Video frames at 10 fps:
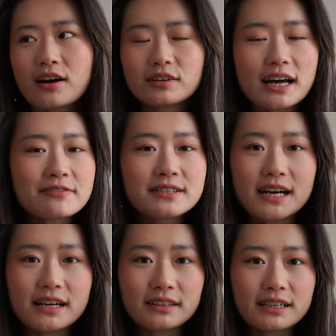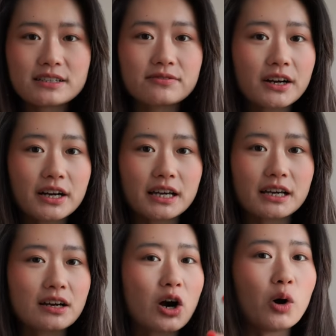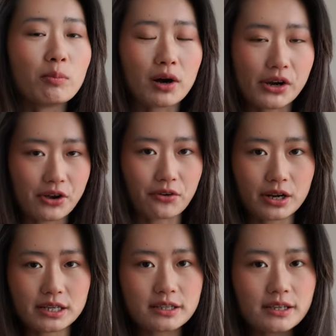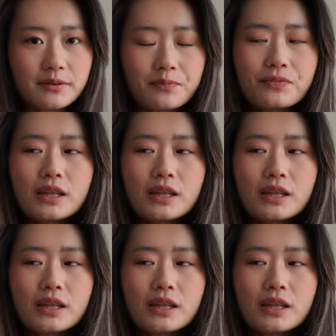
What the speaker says: our lifestyle is very homebody oriented.